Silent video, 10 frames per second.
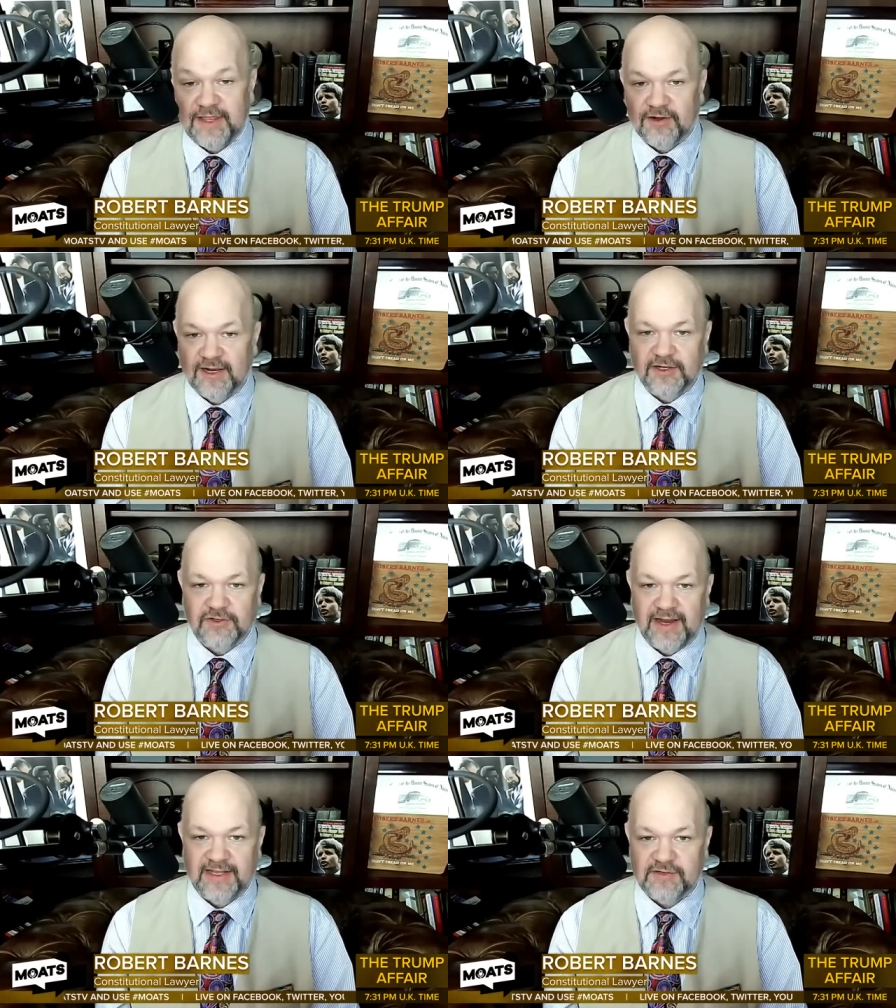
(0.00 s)
they're going to
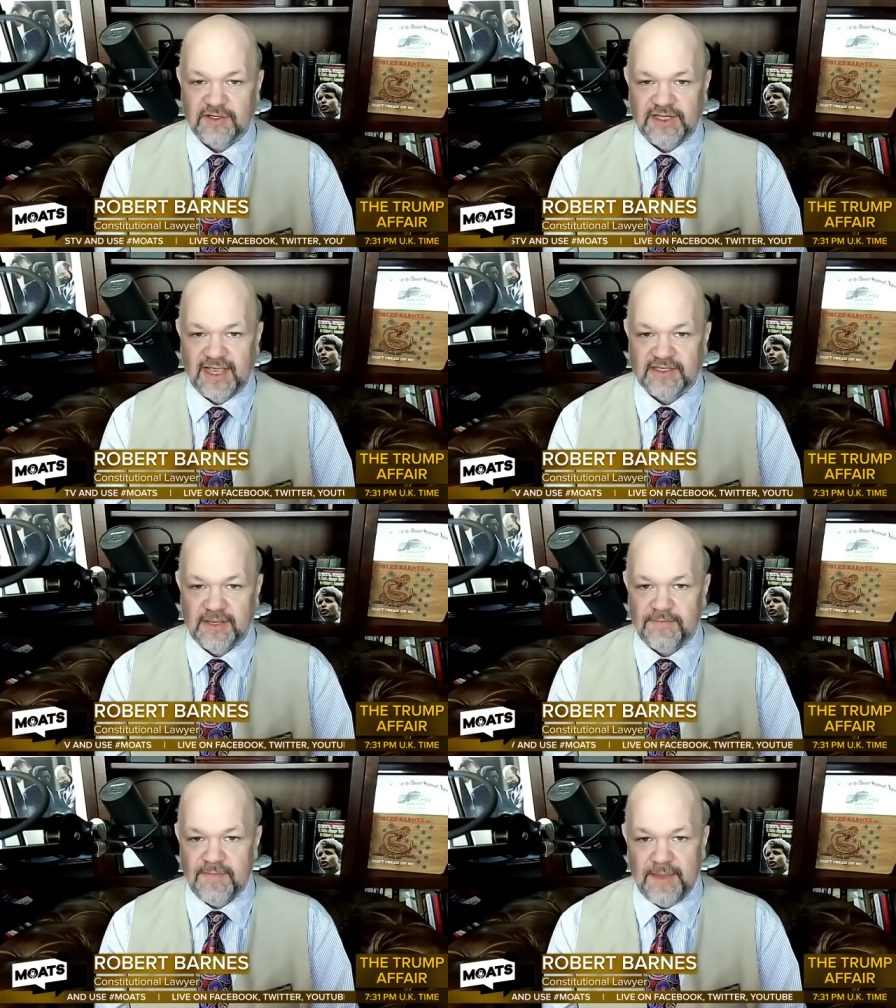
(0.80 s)
try to suggest
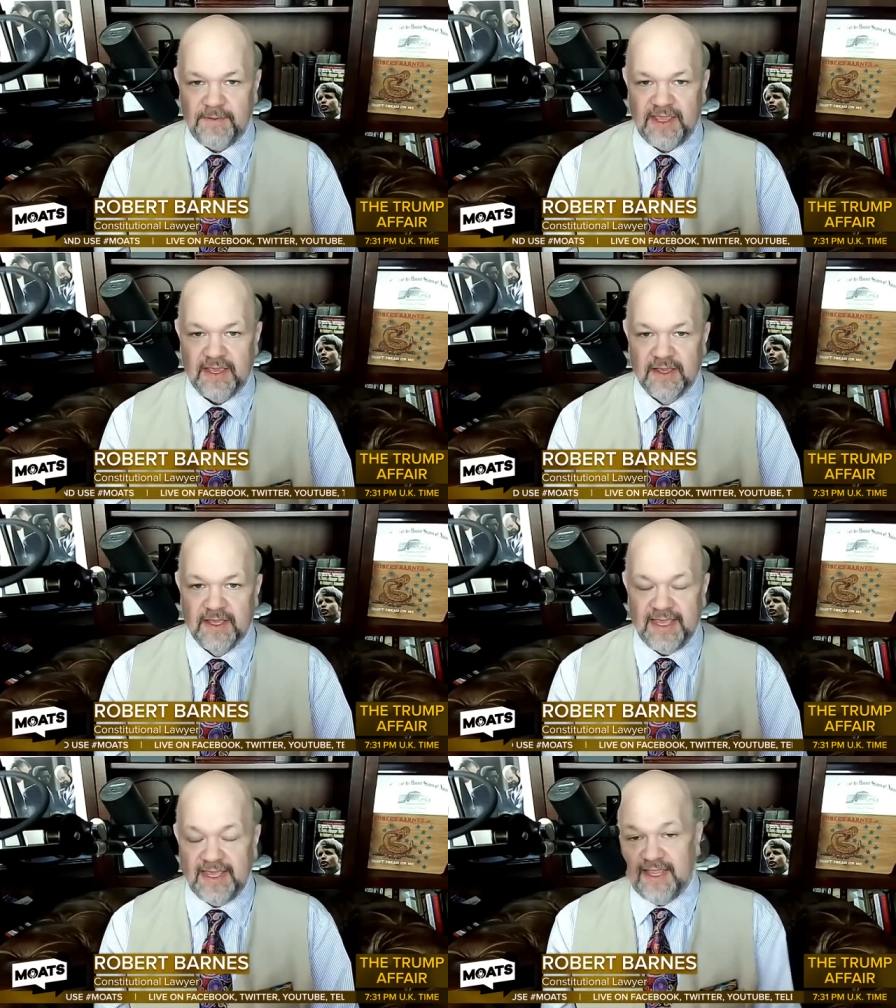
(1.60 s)
that maybe
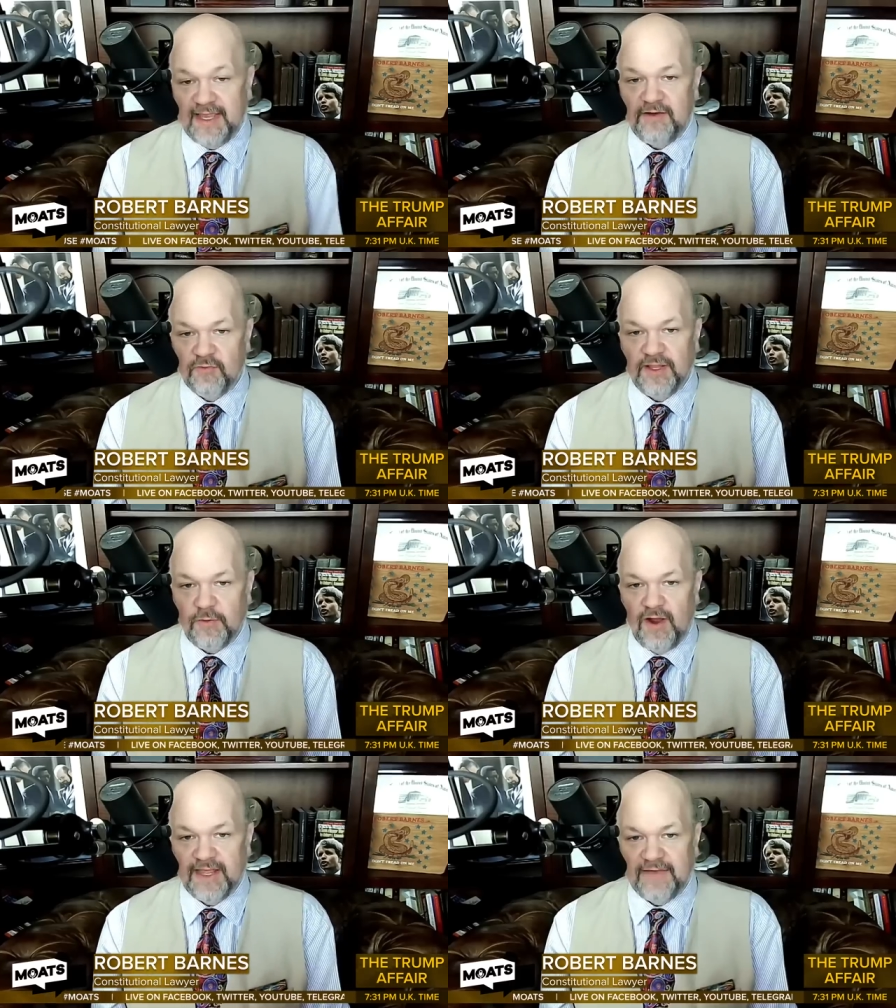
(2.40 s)
he didn't really
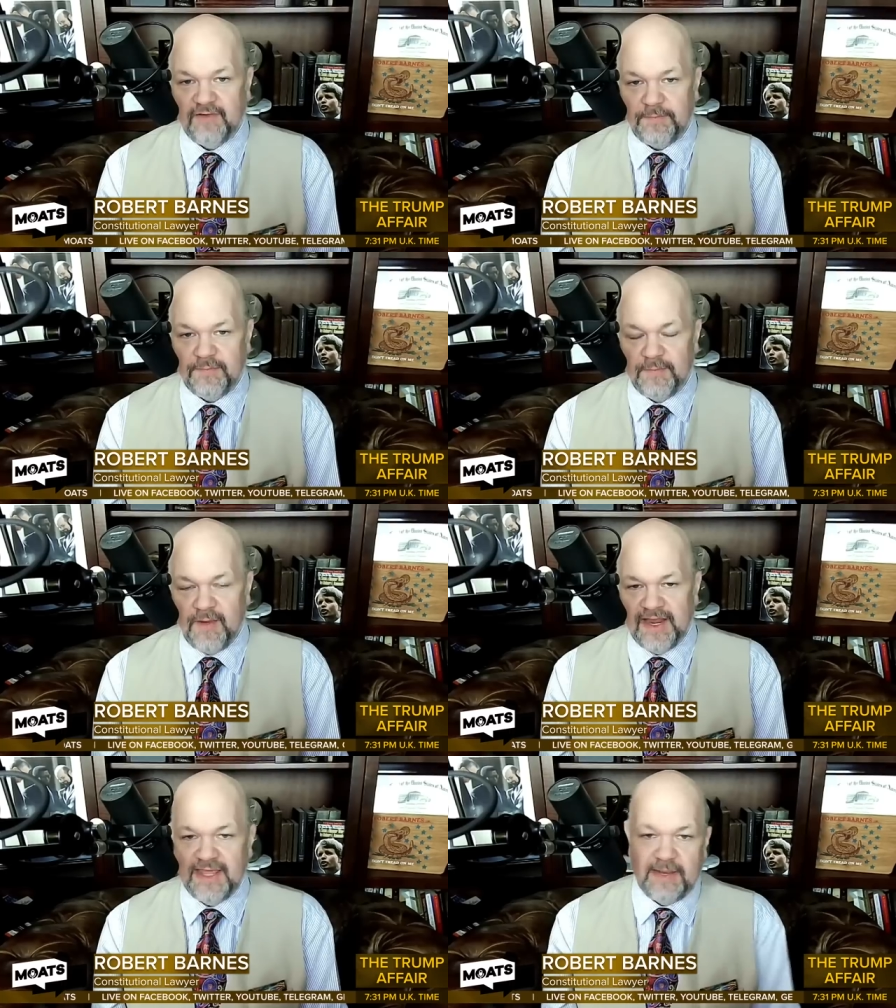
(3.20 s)
want to give it the
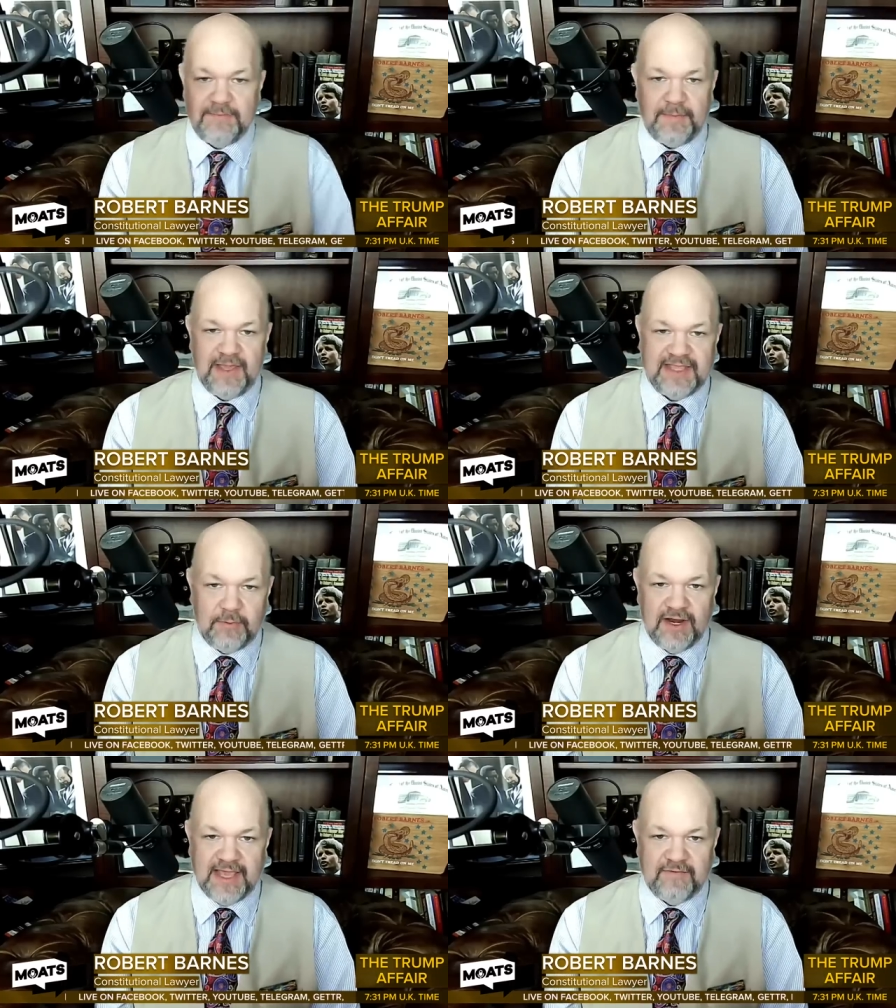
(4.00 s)
money, then maybe he did
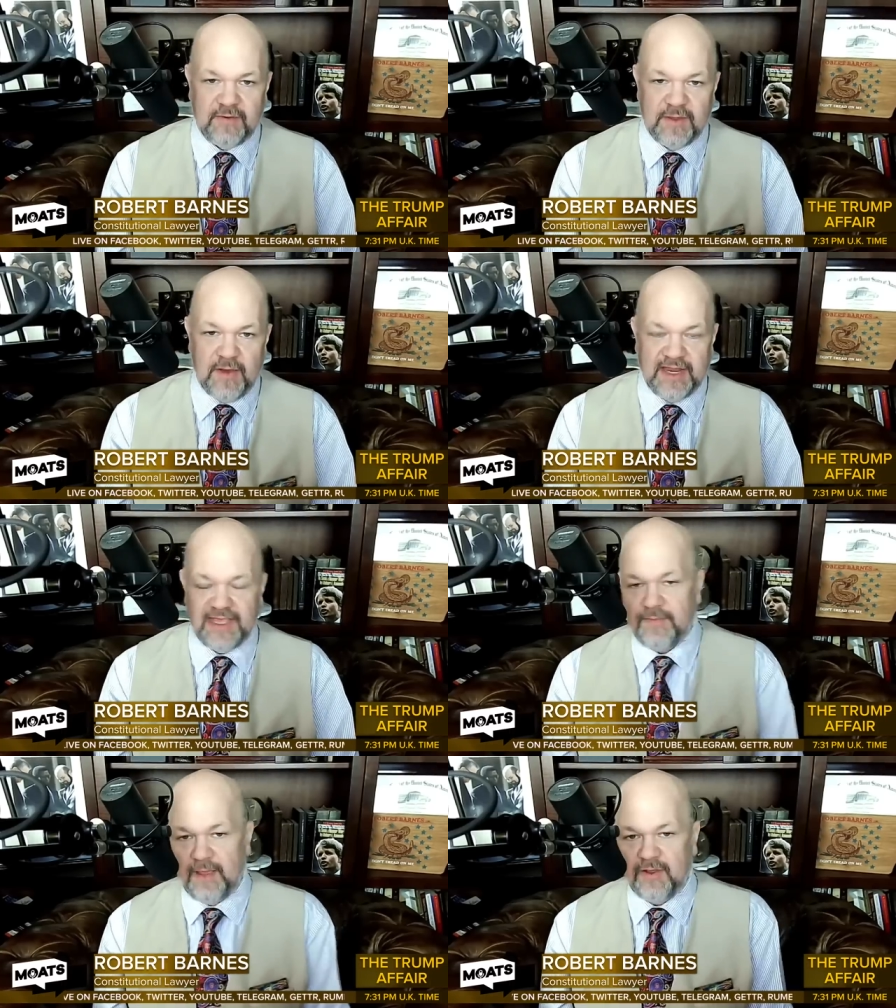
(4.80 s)
want to give him the
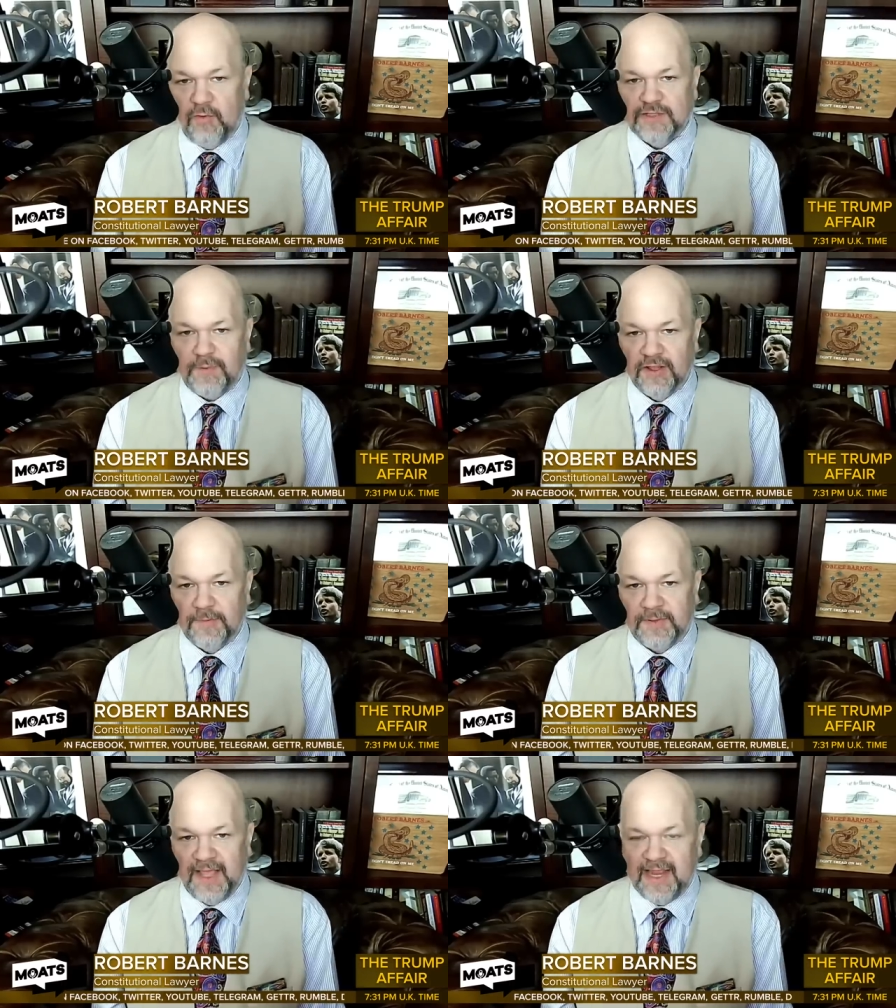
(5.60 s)
money, and maybe it was part of
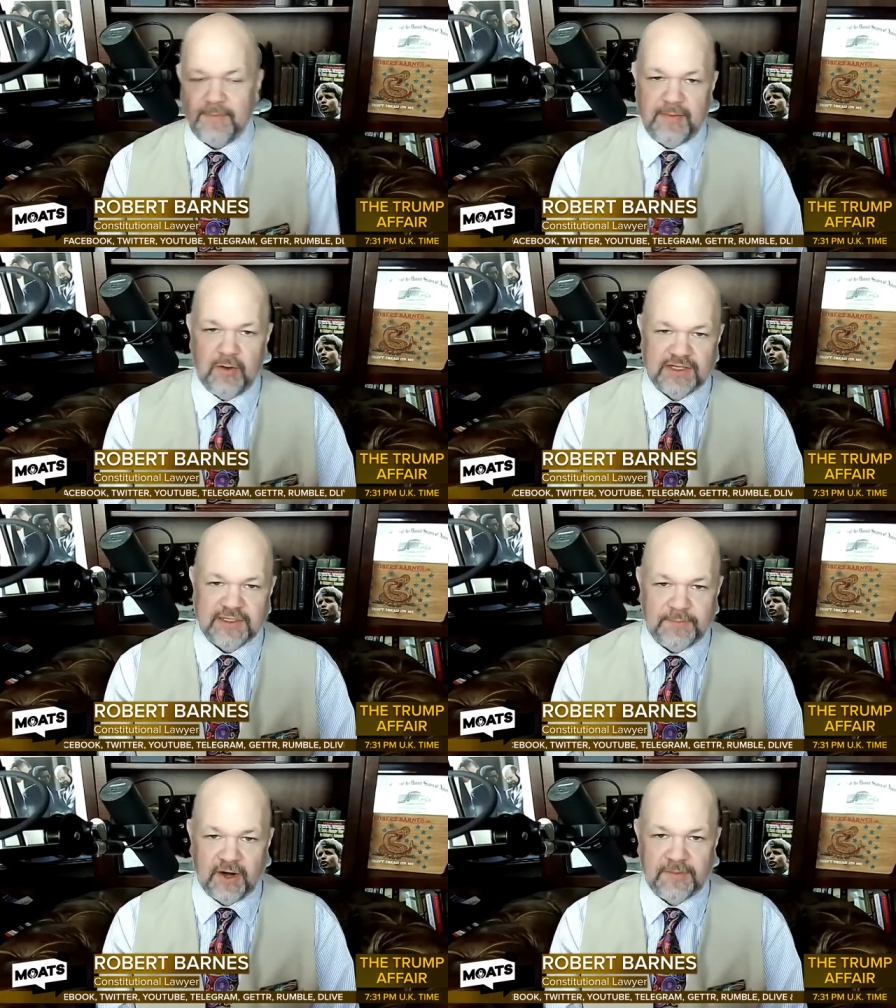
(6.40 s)
the plan, and maybe it
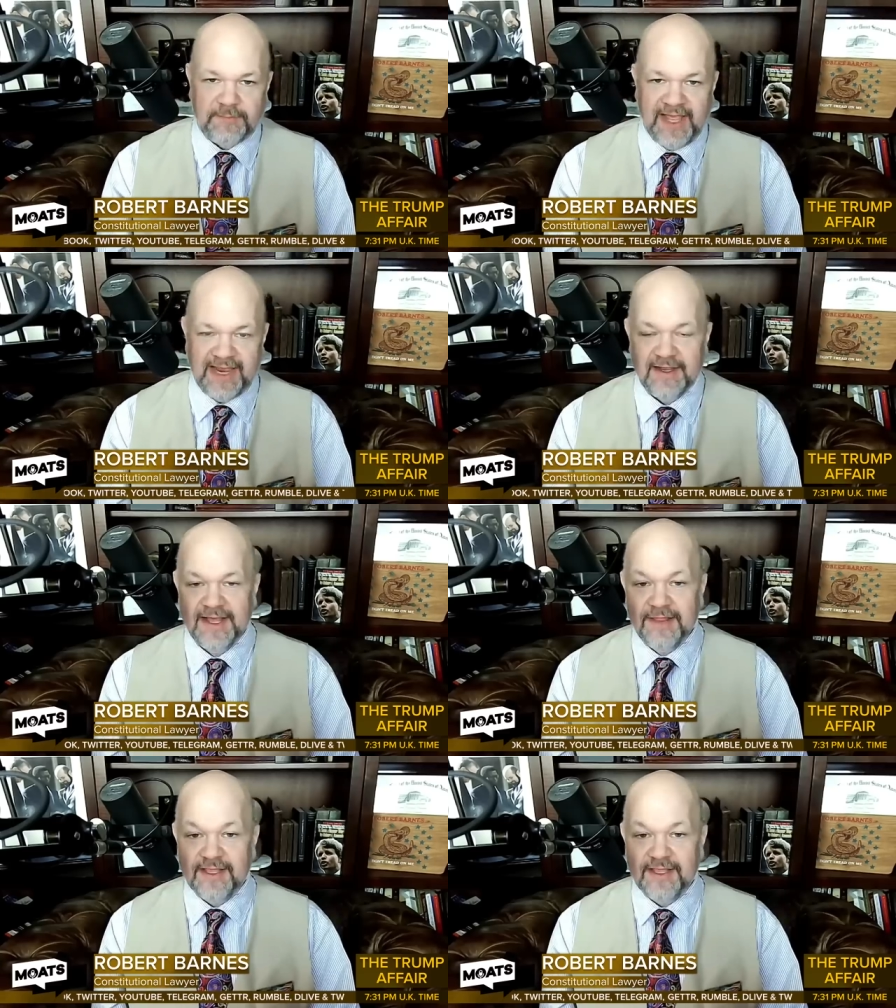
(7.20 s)
wasn't part of the plan.